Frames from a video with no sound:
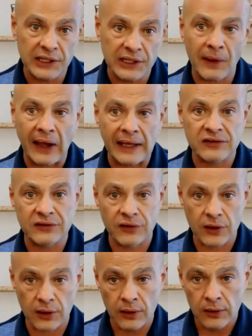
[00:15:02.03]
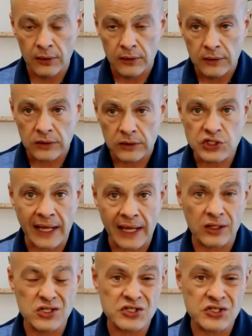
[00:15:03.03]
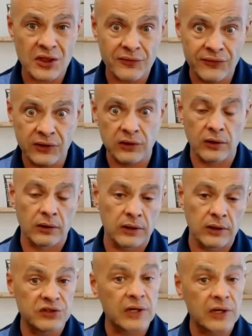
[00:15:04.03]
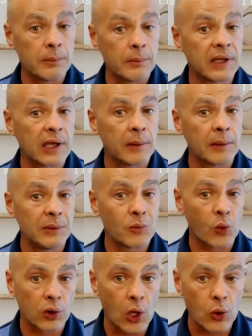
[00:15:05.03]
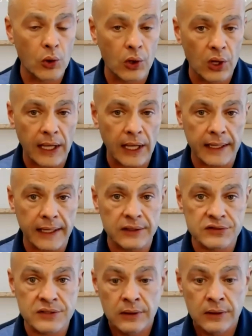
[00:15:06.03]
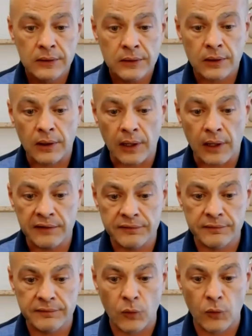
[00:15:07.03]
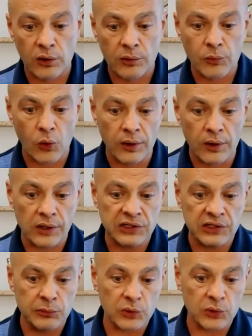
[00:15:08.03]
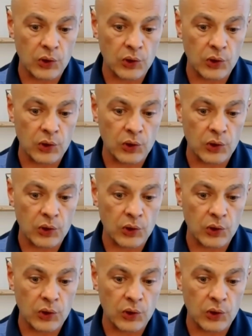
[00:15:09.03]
we get past the challenges of the field, and we start becoming more localized. I've more and more in our team